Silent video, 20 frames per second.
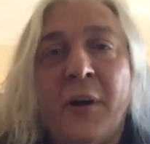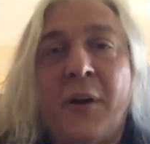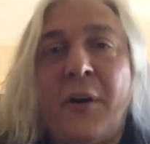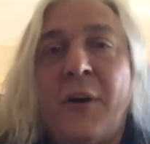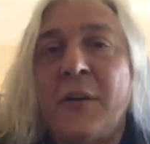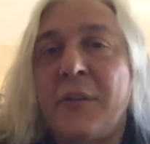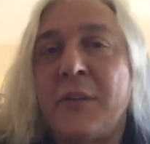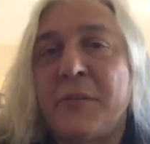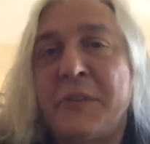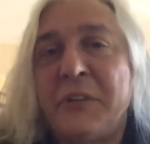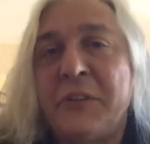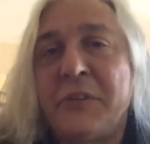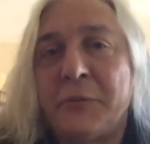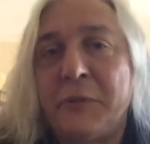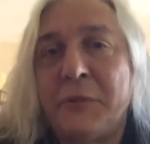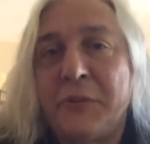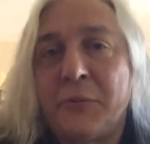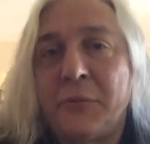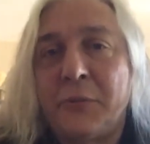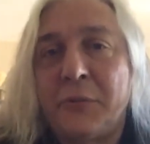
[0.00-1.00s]
All of these
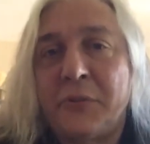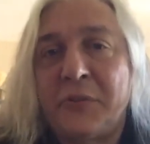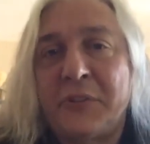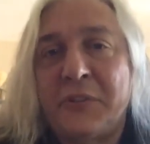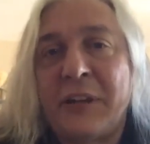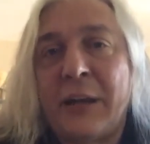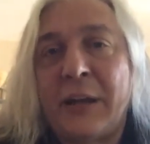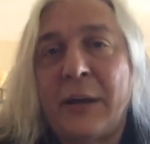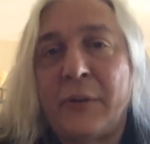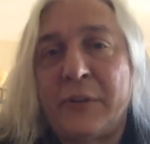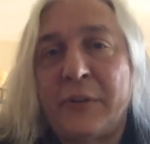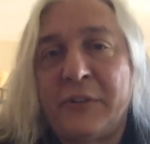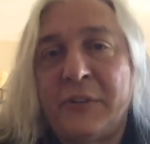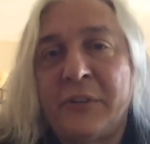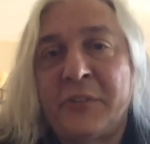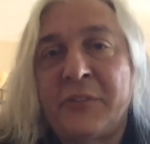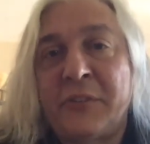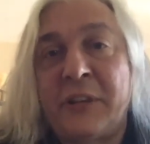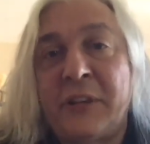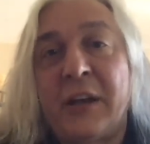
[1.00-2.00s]
resources now
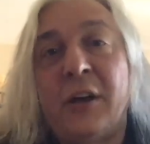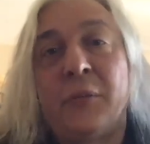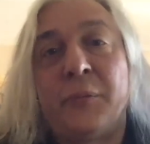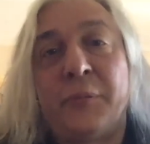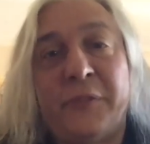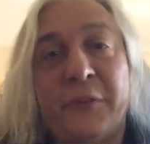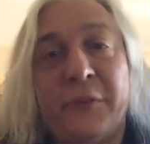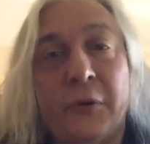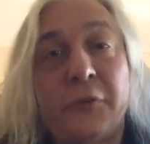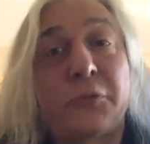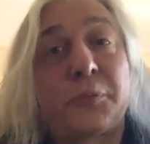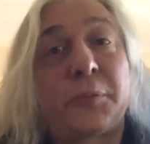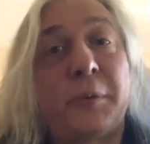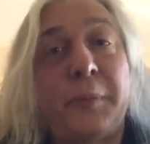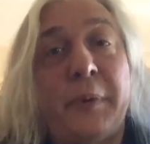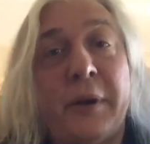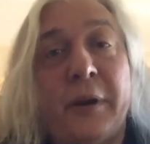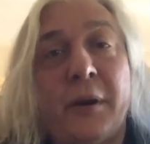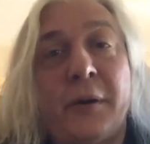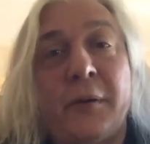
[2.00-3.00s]
exist to help folks
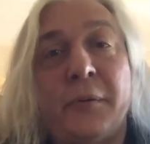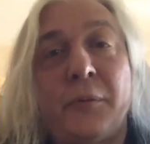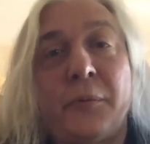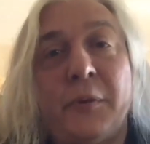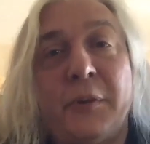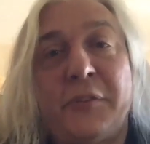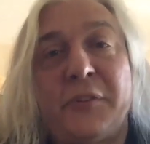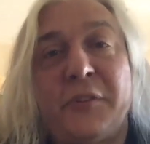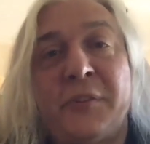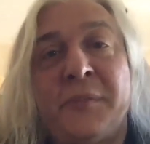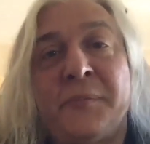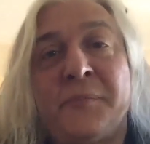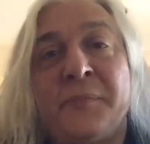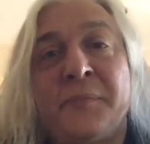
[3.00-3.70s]
prepare, which